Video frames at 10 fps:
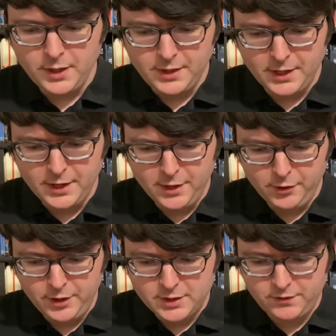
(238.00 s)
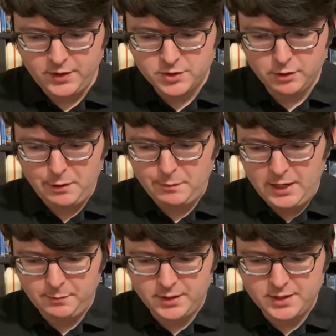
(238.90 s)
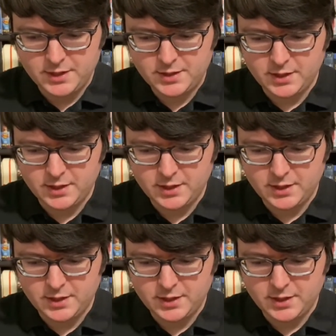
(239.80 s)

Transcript: Then another nice feature, let me pop the discs